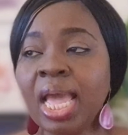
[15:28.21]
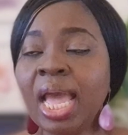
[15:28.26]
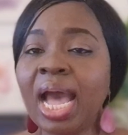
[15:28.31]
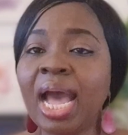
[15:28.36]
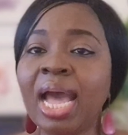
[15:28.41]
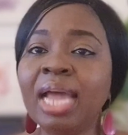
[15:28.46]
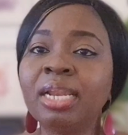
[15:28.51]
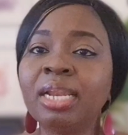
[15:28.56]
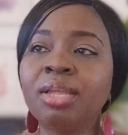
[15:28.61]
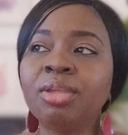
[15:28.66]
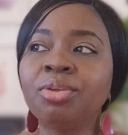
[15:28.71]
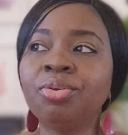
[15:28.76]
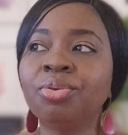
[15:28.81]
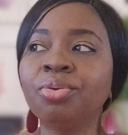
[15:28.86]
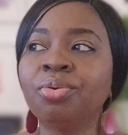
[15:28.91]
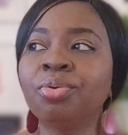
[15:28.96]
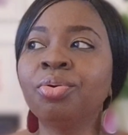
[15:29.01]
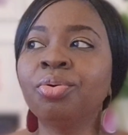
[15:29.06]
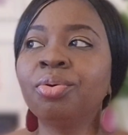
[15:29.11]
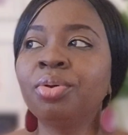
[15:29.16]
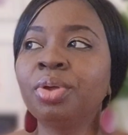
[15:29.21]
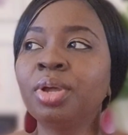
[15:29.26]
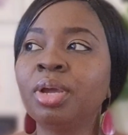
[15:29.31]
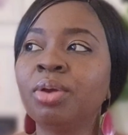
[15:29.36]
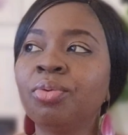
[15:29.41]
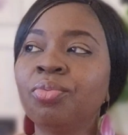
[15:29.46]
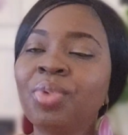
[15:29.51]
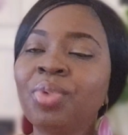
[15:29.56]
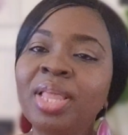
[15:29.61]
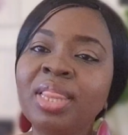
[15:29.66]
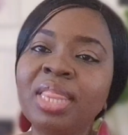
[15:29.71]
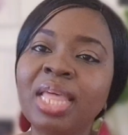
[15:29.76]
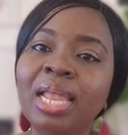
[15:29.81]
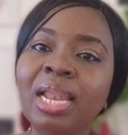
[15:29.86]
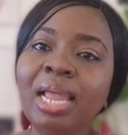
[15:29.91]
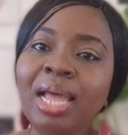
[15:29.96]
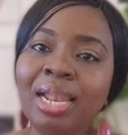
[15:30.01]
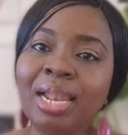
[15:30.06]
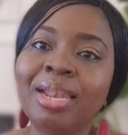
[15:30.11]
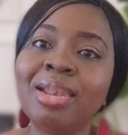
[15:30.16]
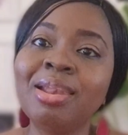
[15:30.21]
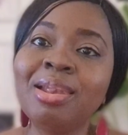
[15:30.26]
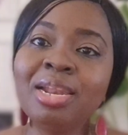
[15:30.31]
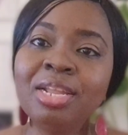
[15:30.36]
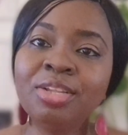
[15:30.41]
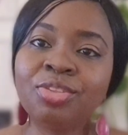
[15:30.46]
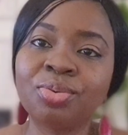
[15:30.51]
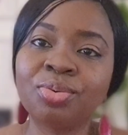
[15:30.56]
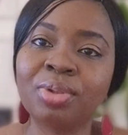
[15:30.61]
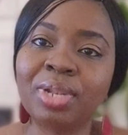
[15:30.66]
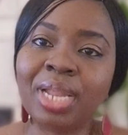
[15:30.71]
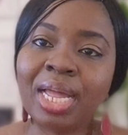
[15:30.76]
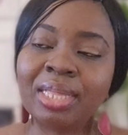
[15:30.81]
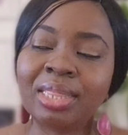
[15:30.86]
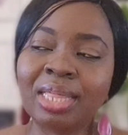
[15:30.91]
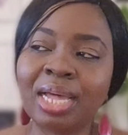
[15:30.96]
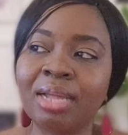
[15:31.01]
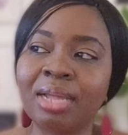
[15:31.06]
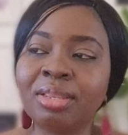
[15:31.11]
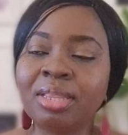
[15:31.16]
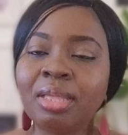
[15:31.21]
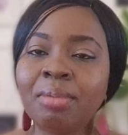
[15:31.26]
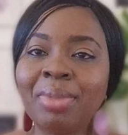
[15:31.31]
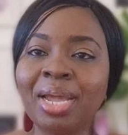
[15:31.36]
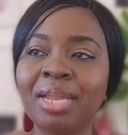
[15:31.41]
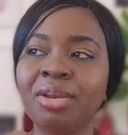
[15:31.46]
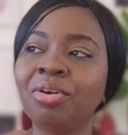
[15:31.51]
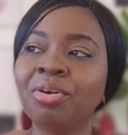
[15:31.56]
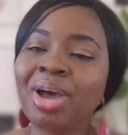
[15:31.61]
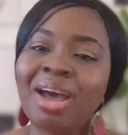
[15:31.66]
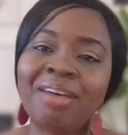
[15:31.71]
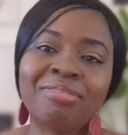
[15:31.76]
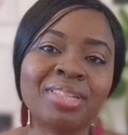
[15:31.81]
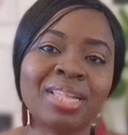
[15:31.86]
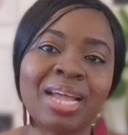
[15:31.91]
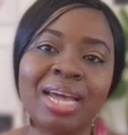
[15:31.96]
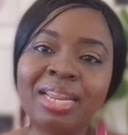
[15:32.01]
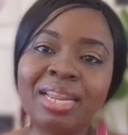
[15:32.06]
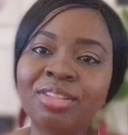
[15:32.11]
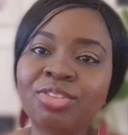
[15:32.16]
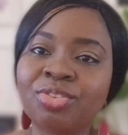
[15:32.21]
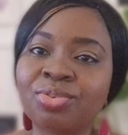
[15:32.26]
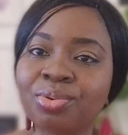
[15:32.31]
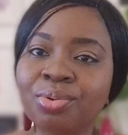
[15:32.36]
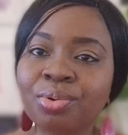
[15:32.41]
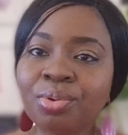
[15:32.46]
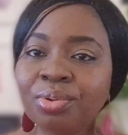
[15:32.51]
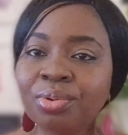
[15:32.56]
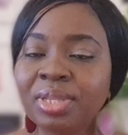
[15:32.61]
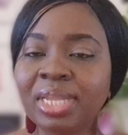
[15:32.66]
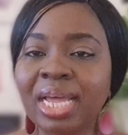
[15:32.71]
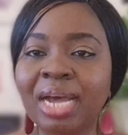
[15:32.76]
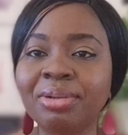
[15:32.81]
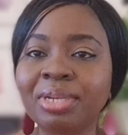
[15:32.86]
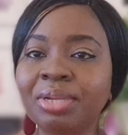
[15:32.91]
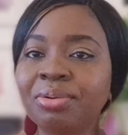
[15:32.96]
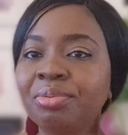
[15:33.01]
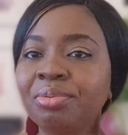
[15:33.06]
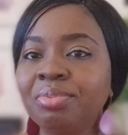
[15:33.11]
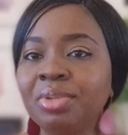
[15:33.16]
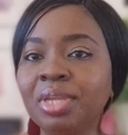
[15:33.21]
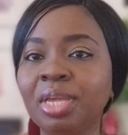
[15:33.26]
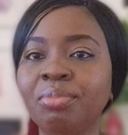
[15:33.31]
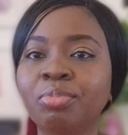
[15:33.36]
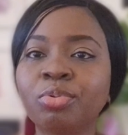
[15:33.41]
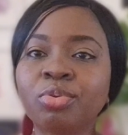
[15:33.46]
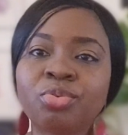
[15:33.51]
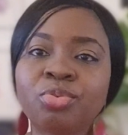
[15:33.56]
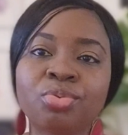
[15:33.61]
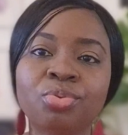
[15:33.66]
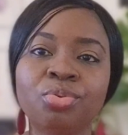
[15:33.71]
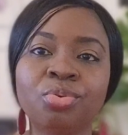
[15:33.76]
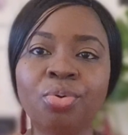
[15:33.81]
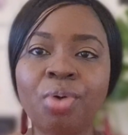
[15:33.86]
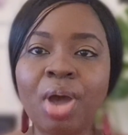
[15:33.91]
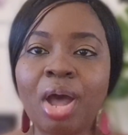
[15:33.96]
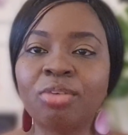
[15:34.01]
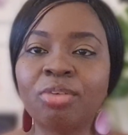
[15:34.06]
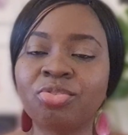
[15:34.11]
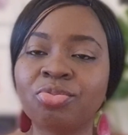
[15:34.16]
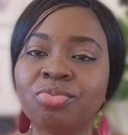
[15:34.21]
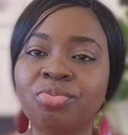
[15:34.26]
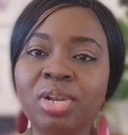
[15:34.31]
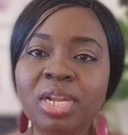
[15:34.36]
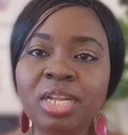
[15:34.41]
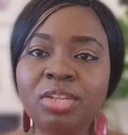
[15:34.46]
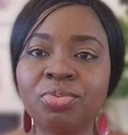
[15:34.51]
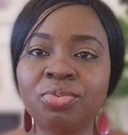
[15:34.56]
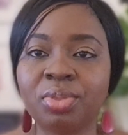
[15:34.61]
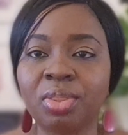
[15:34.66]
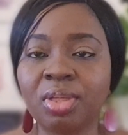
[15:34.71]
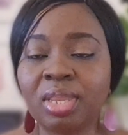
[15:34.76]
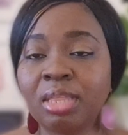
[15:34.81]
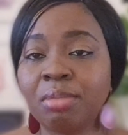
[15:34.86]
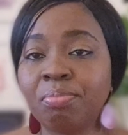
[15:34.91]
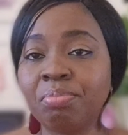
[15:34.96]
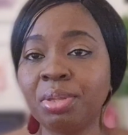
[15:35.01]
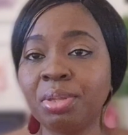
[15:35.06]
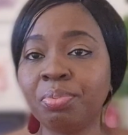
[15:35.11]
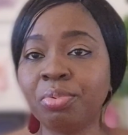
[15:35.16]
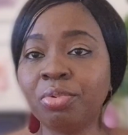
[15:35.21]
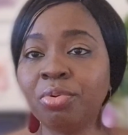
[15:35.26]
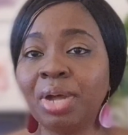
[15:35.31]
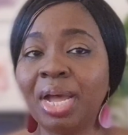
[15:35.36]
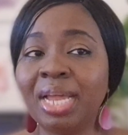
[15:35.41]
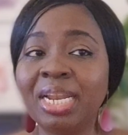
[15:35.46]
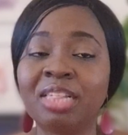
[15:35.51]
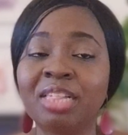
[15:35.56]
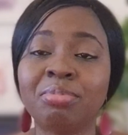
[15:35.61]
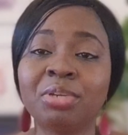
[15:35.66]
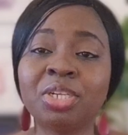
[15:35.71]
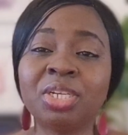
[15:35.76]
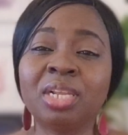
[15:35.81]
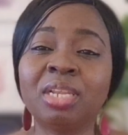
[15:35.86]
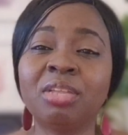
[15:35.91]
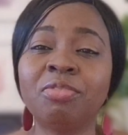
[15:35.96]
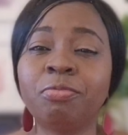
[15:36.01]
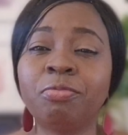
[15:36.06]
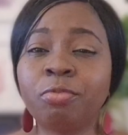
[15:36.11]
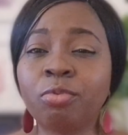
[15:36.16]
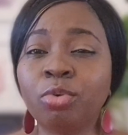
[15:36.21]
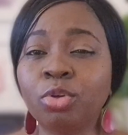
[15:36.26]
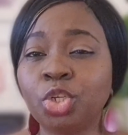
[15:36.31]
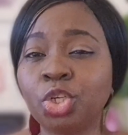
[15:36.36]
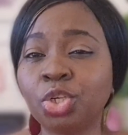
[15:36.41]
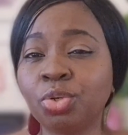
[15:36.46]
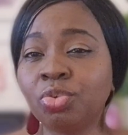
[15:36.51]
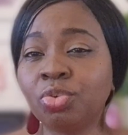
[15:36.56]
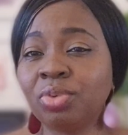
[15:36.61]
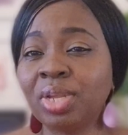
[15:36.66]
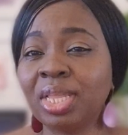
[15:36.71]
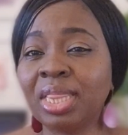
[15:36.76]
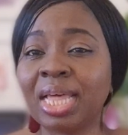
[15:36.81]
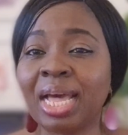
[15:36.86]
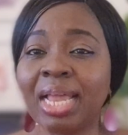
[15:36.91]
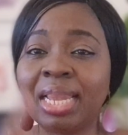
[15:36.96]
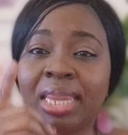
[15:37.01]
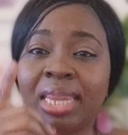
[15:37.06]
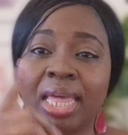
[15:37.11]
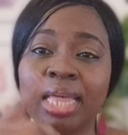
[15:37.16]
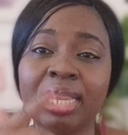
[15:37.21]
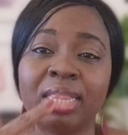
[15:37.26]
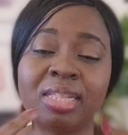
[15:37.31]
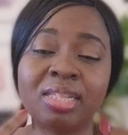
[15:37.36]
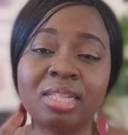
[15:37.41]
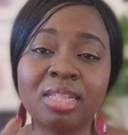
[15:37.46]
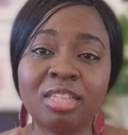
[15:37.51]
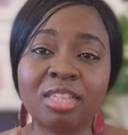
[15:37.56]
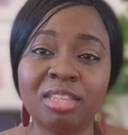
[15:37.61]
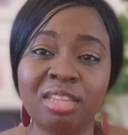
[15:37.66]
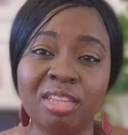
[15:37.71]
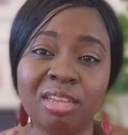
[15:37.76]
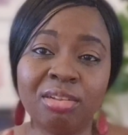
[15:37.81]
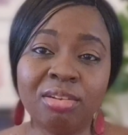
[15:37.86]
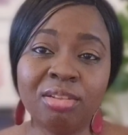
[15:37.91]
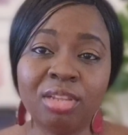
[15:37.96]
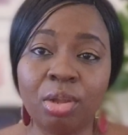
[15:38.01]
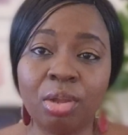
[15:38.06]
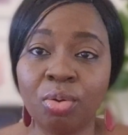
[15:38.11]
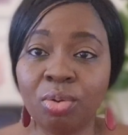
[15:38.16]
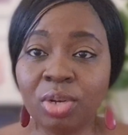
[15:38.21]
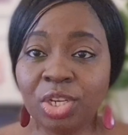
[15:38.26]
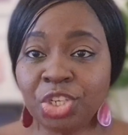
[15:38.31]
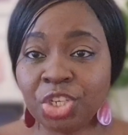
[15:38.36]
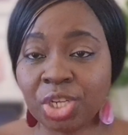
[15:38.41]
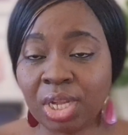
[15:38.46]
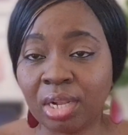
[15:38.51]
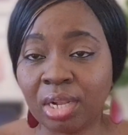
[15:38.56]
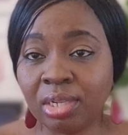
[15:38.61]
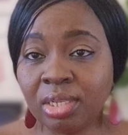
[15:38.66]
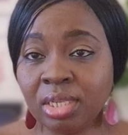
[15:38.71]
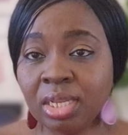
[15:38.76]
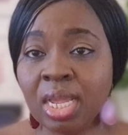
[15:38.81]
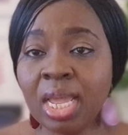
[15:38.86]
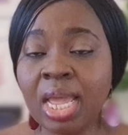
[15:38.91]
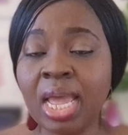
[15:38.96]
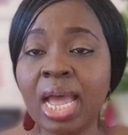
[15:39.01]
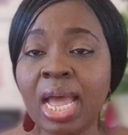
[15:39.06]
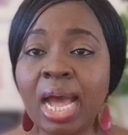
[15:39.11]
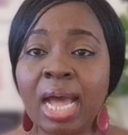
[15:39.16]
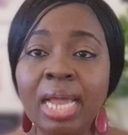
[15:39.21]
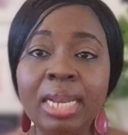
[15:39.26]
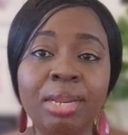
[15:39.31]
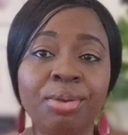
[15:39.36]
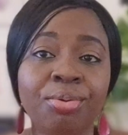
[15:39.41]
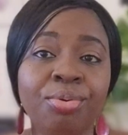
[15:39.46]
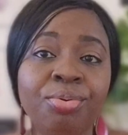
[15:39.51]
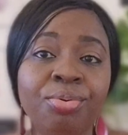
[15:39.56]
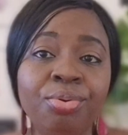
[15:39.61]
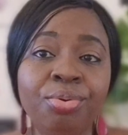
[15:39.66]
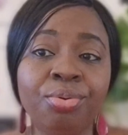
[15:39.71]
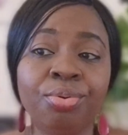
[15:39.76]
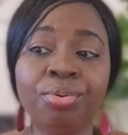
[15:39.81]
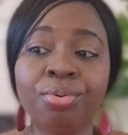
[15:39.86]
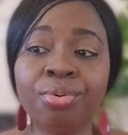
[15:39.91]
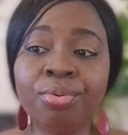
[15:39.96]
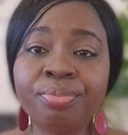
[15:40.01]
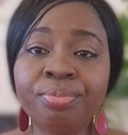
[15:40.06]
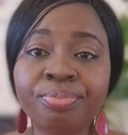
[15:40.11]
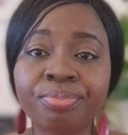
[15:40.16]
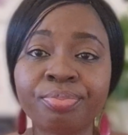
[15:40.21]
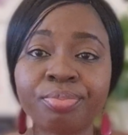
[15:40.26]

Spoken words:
And, you know, when they're little like that, they might not have started school, that they will be able to know how to relate with other people. And especially for children that they're still the only child and they don't know